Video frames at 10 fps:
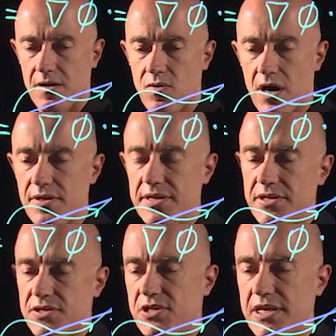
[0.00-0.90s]
Well, this
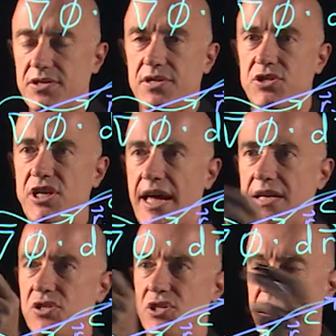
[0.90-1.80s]
is just the
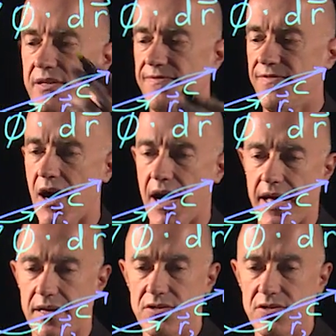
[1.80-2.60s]
change in phi.